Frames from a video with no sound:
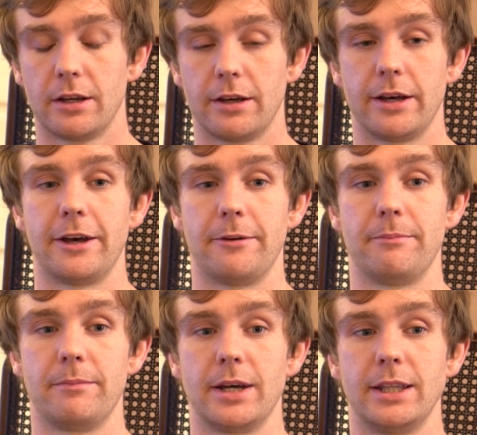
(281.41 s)

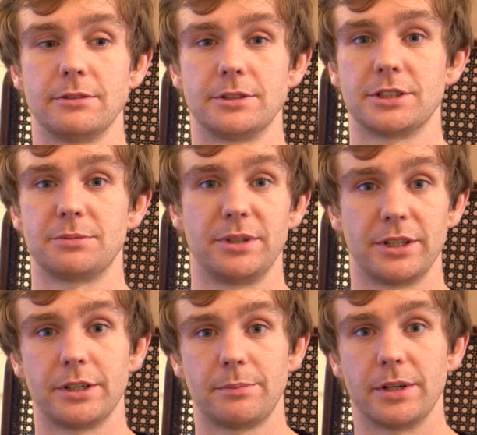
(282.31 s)
and that was just
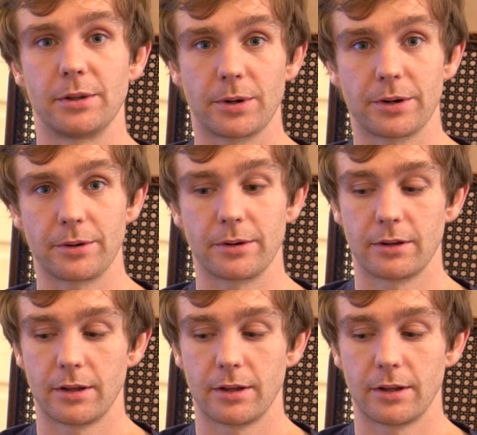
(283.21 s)
me being a weirdo.